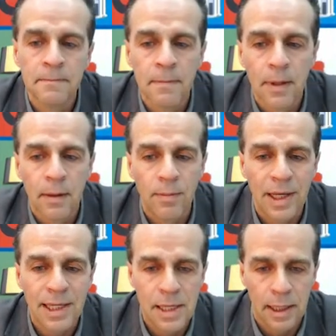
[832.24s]

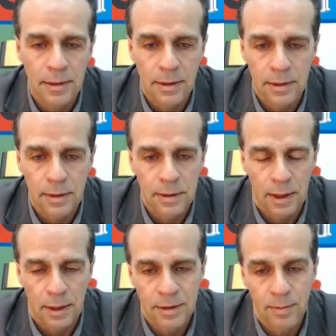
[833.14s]
mitigate these
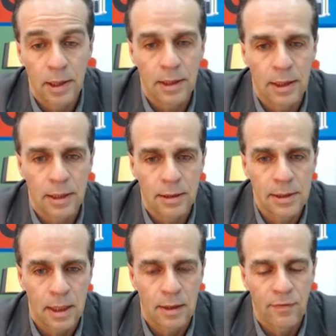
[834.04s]
debilitating
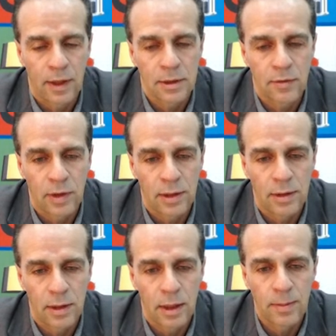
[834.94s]
side effects of
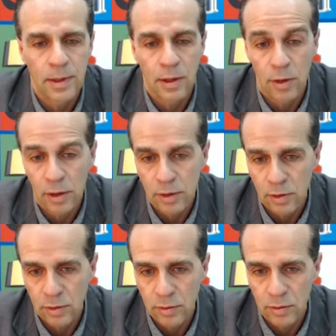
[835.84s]
radiotherapy and
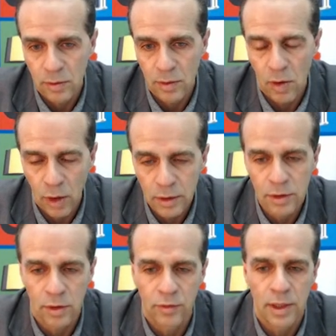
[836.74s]
also
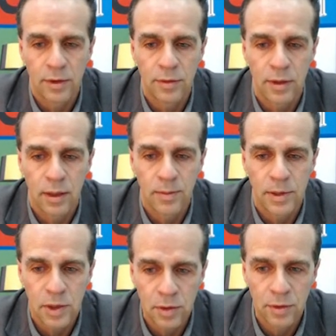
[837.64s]
alter radiotherapy
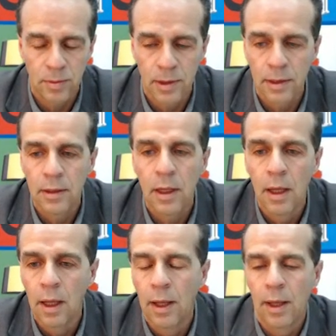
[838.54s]
suitably.
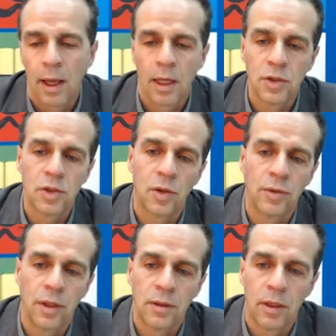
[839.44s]
And shown
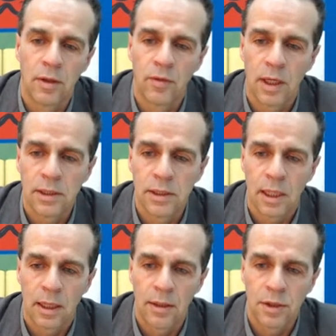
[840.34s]
on the right
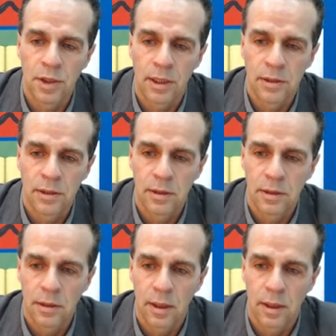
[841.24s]
side are just
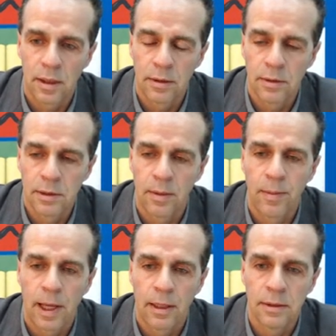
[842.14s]
some
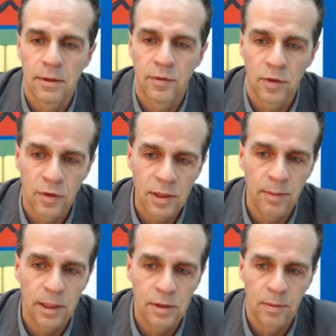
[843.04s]
panels of the
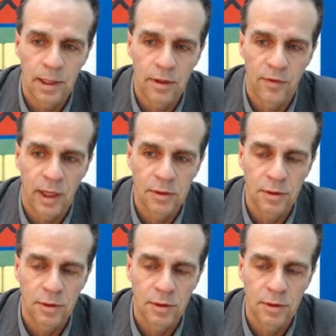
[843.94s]
three-dimensional microvasculature